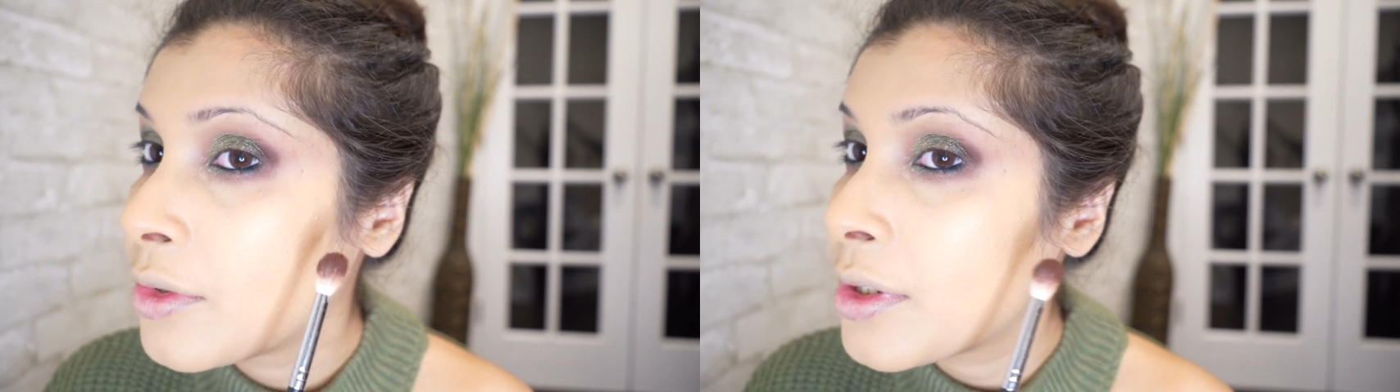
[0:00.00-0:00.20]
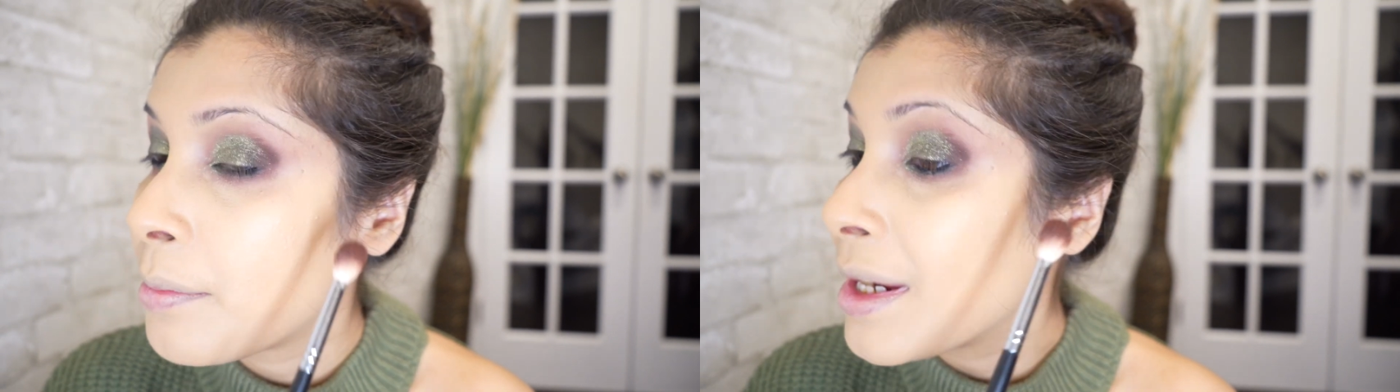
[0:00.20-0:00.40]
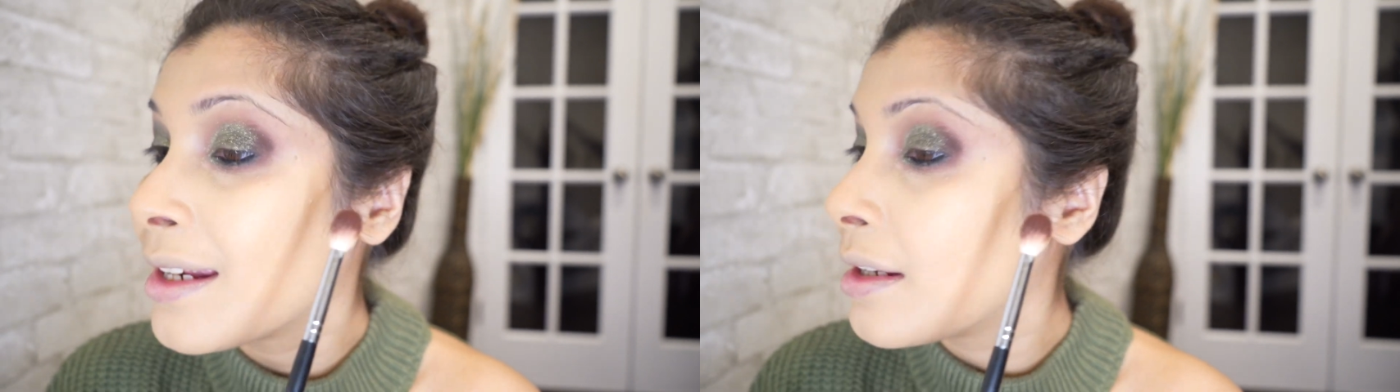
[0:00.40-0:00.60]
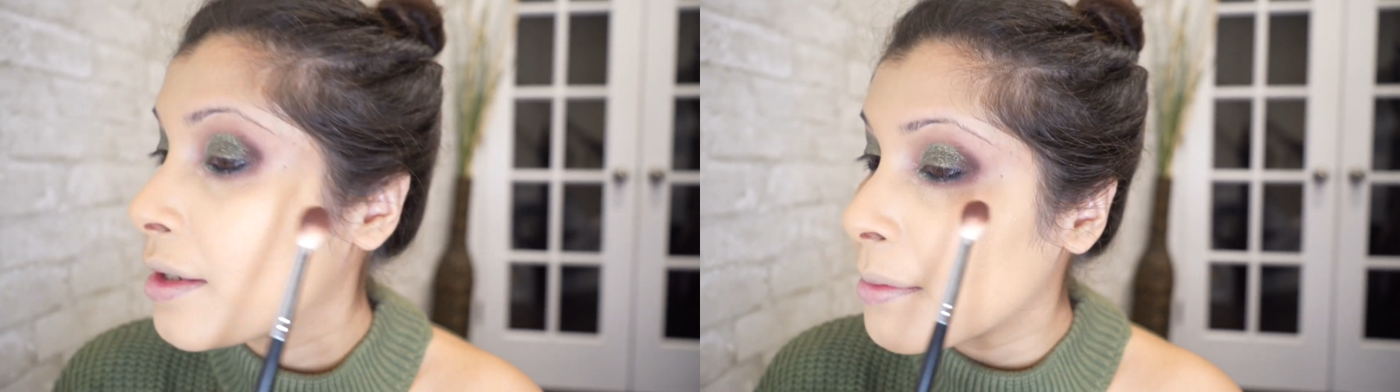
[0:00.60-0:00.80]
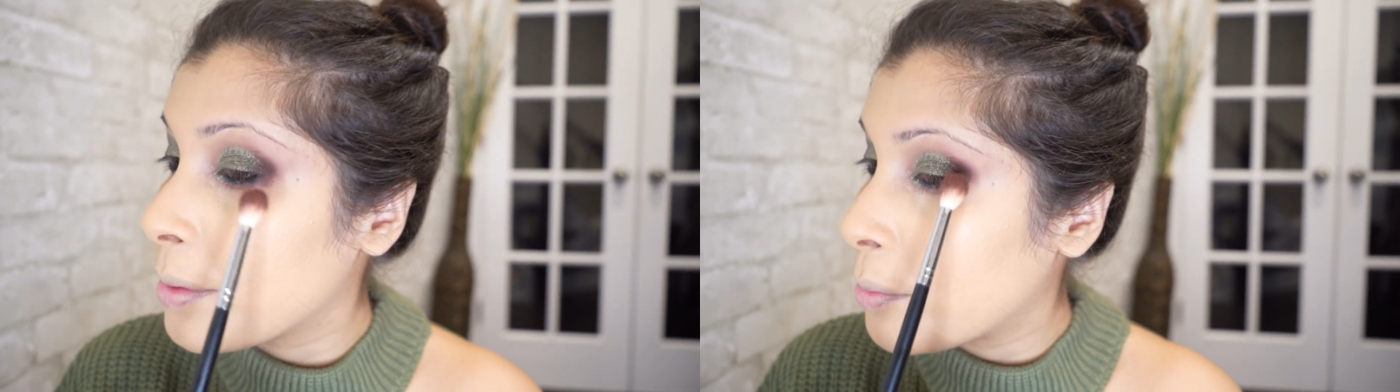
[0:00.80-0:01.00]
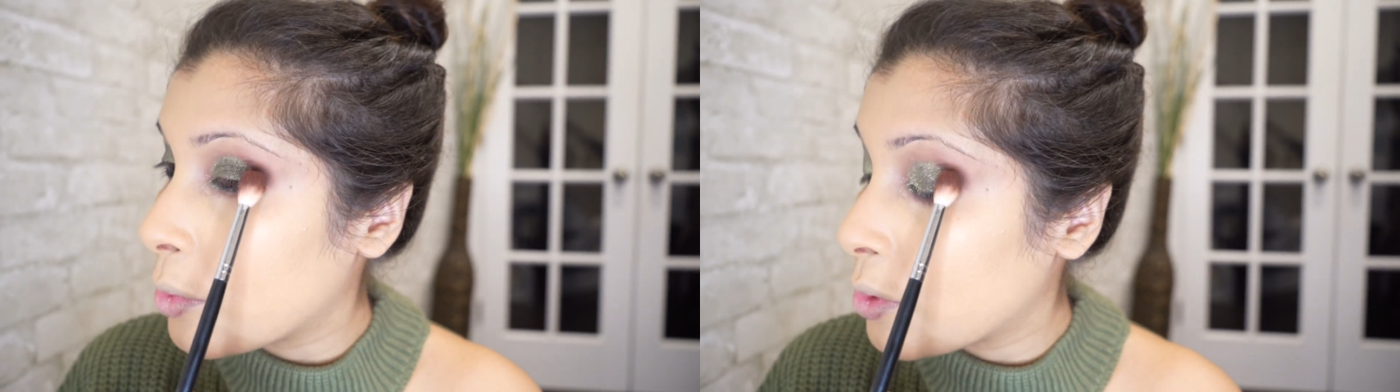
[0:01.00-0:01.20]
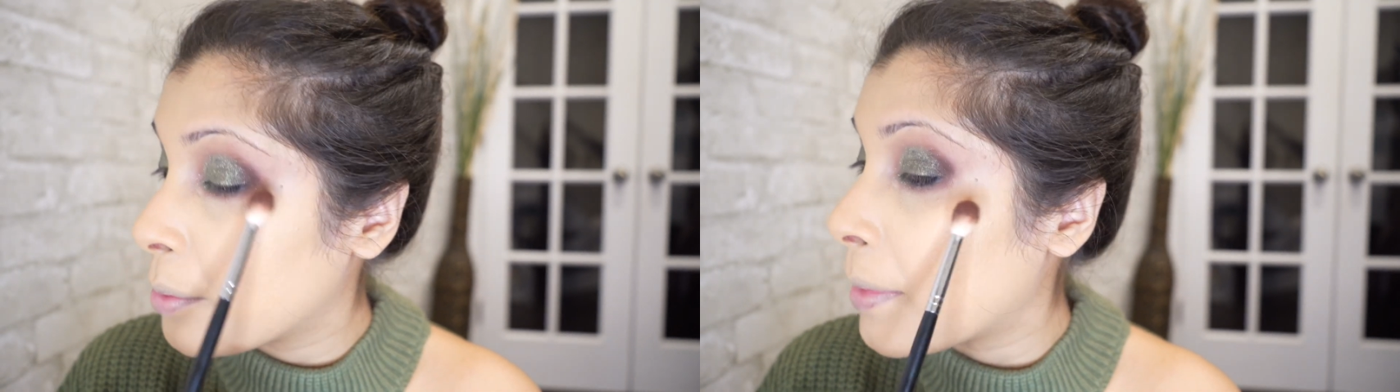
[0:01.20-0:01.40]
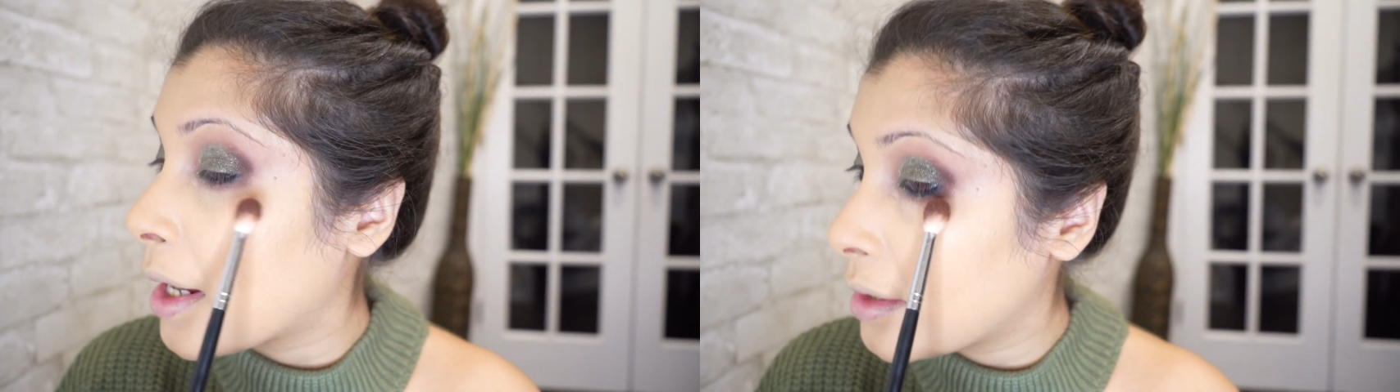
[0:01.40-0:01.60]
Just make it a little bit more
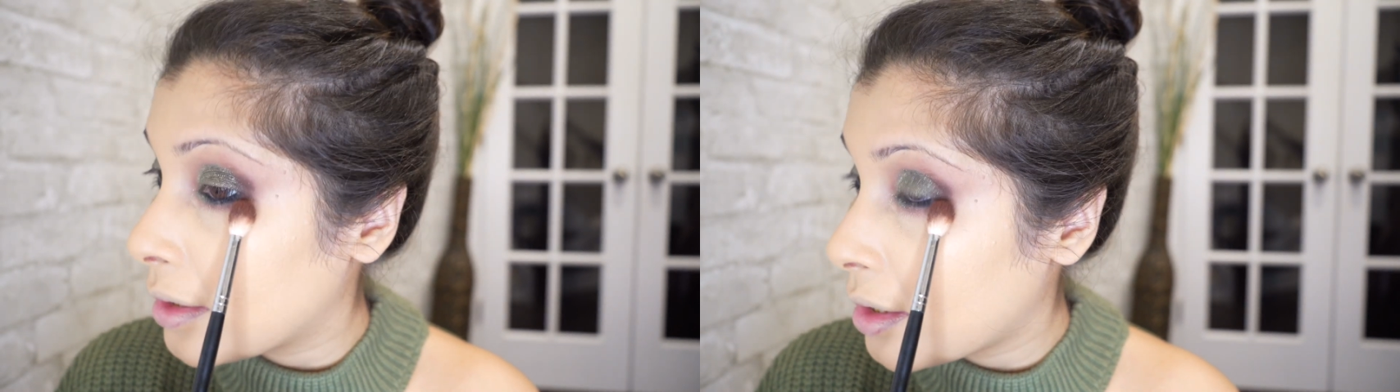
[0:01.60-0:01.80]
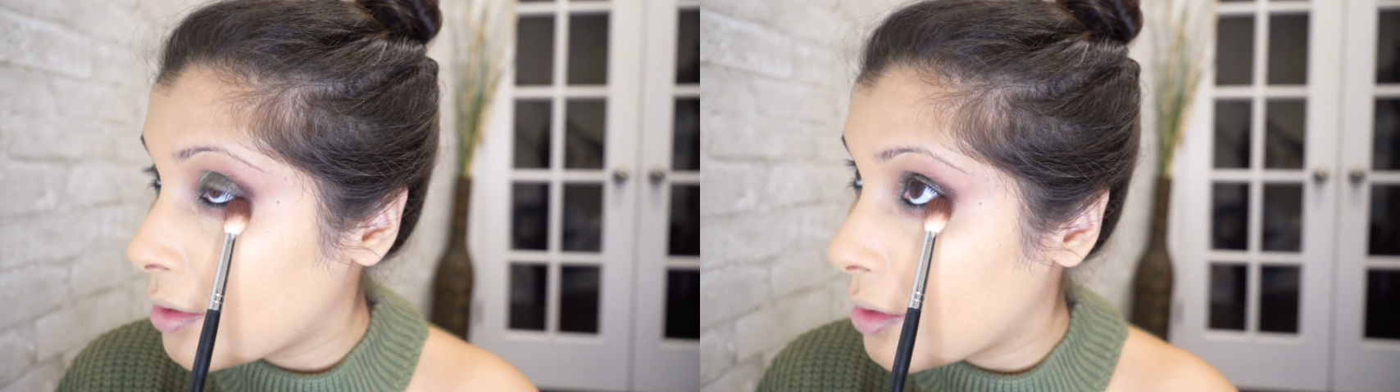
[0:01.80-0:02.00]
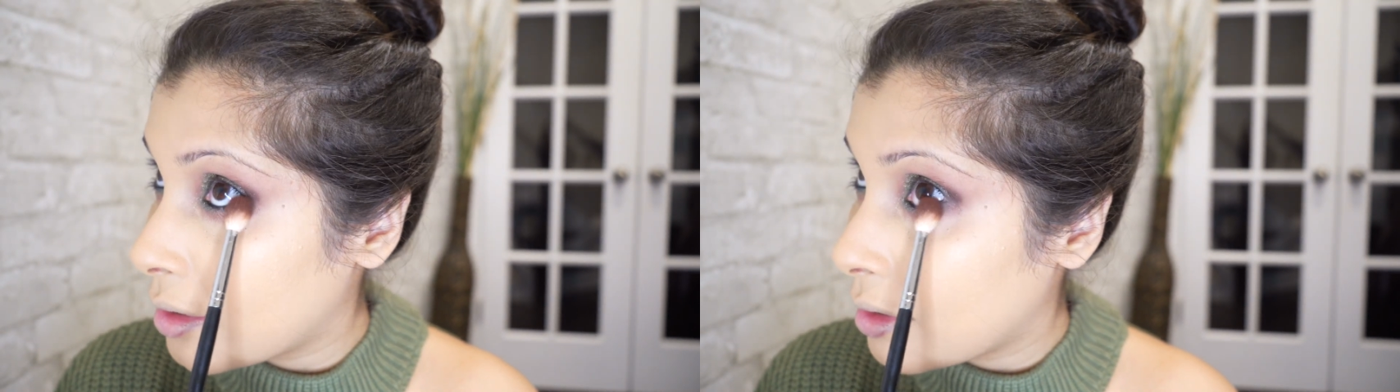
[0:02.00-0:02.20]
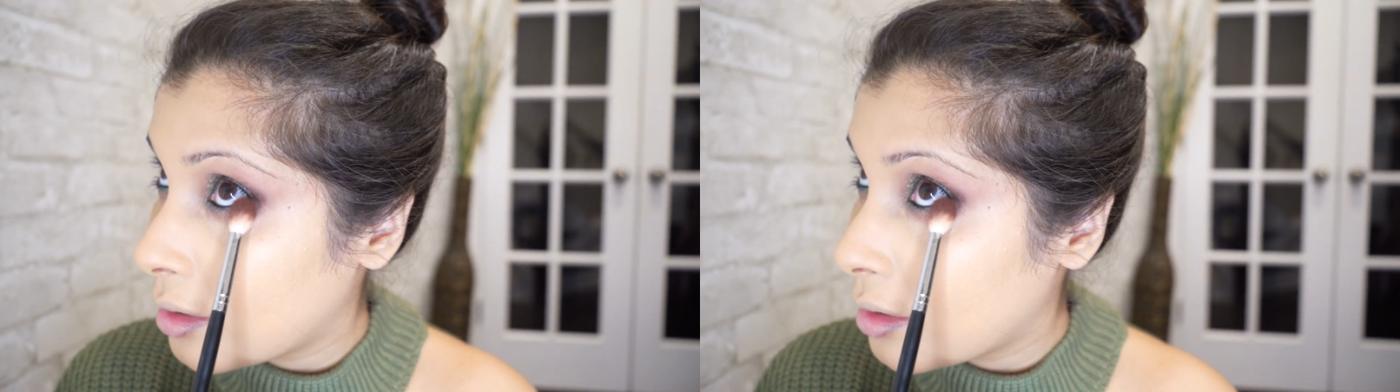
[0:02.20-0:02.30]
dramatic, that's it.